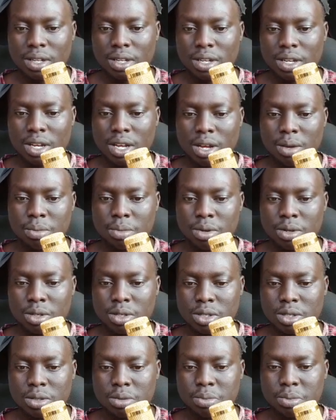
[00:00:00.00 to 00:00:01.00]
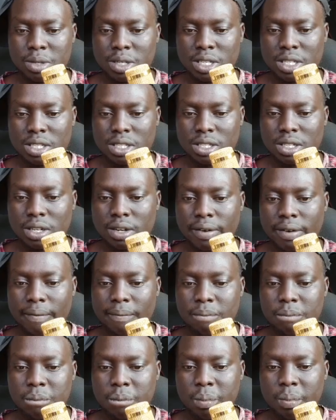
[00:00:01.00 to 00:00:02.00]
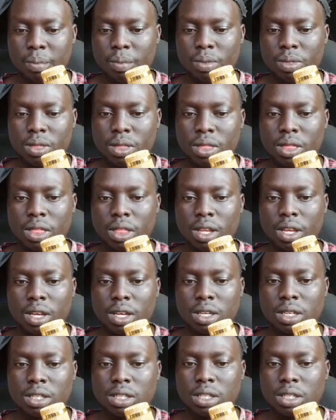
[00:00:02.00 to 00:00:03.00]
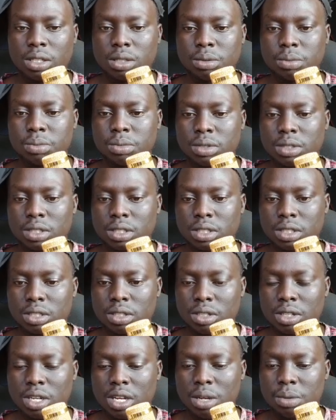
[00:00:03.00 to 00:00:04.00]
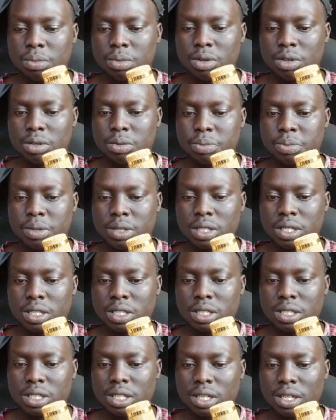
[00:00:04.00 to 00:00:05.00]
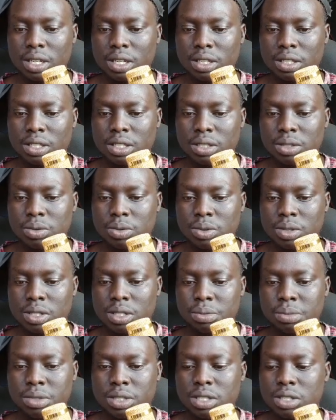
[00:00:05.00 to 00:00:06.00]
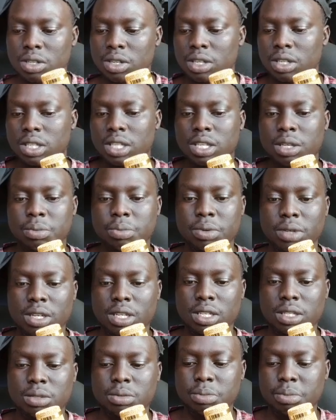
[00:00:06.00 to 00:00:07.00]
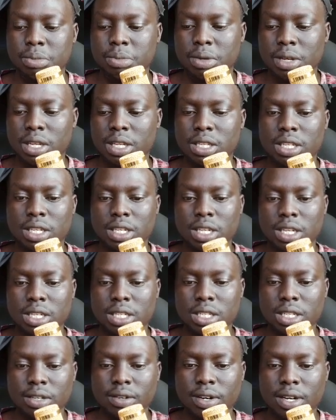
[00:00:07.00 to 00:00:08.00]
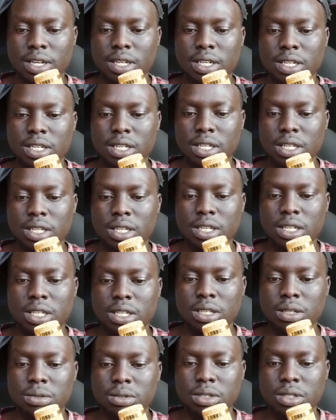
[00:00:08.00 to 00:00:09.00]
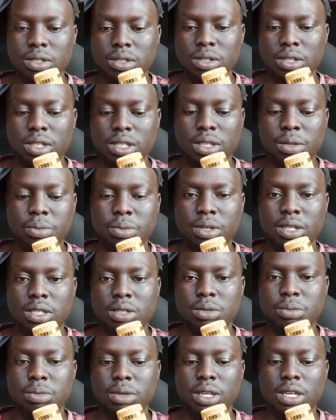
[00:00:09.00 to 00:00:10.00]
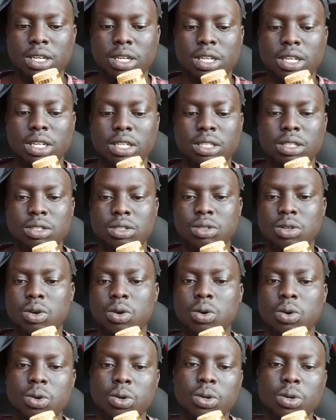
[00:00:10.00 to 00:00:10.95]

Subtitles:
upload page. Yep, it's on the upload page. This one, I'm just going to keep it as metadata, right? Just going to keep it as metadata, so